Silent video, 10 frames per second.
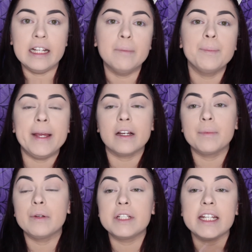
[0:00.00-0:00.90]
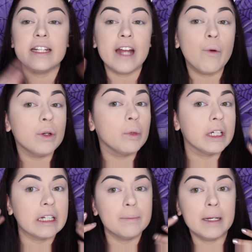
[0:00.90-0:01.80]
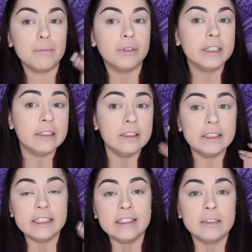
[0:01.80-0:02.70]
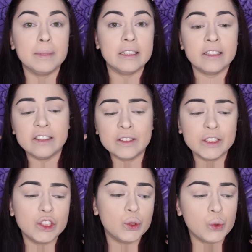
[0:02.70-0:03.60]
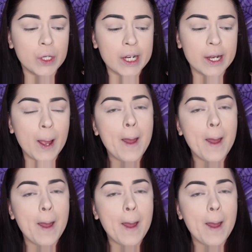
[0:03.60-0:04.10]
makeup routine, I would work on my bronzing and my contour,